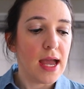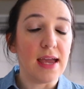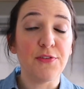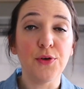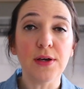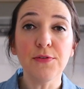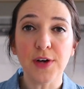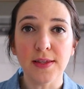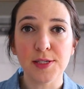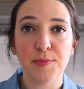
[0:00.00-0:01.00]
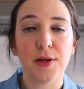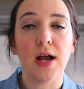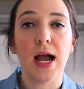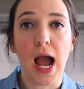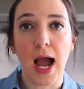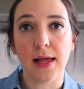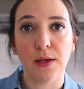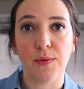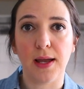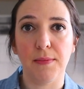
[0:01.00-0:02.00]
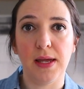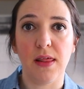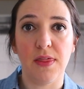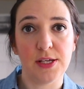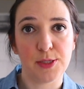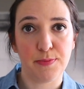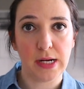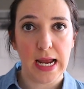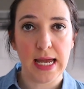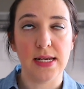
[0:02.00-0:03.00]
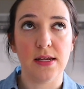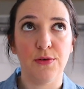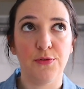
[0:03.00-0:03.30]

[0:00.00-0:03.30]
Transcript: If you can find this butter, I highly recommend this brand